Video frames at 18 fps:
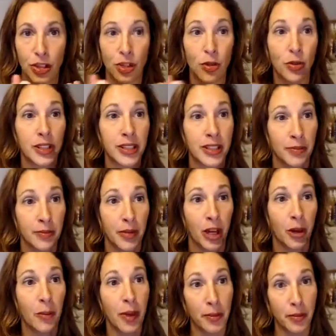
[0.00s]
you would
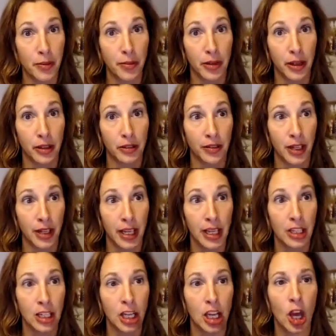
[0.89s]
smell peppermint,
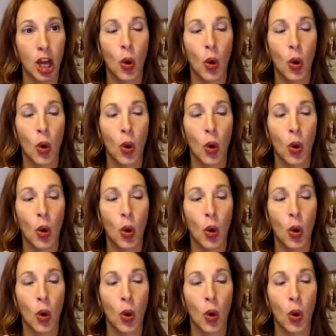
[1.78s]
right?